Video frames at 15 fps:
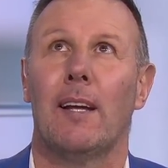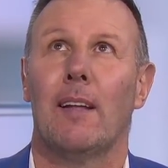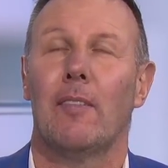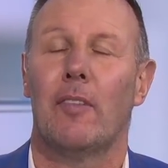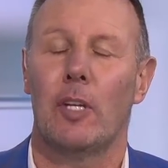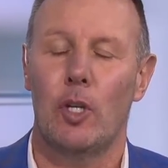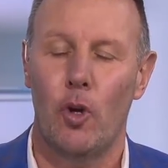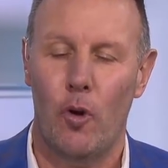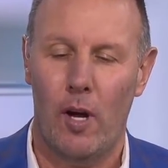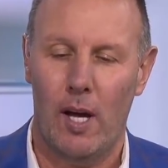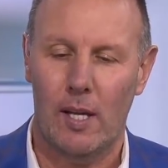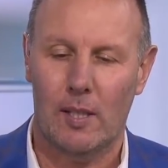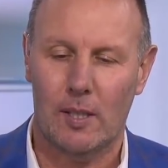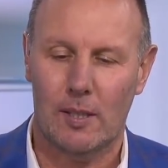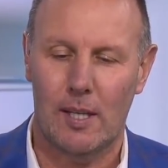the
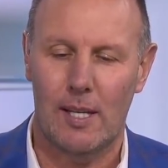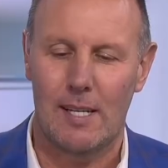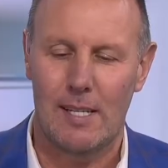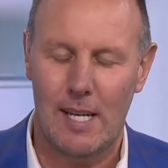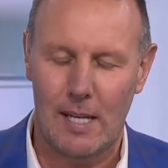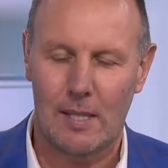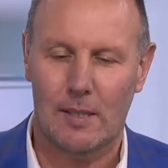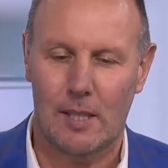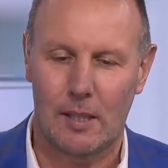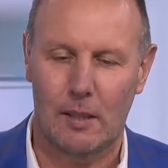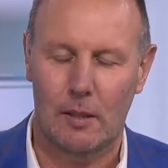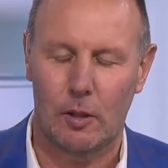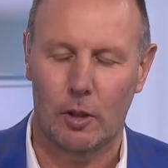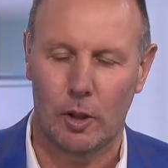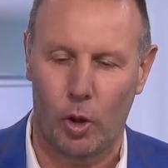US needs to
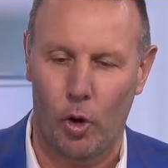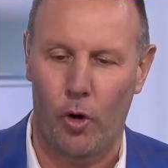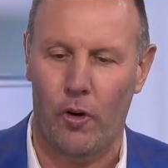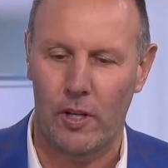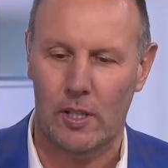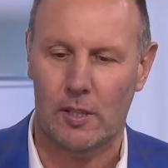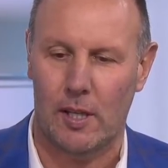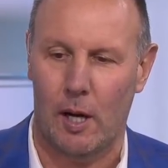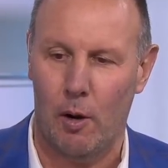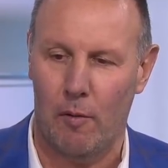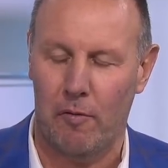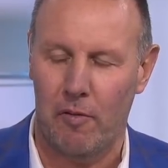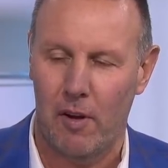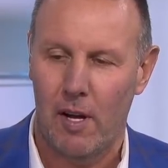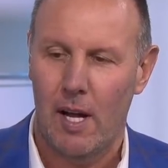lower itself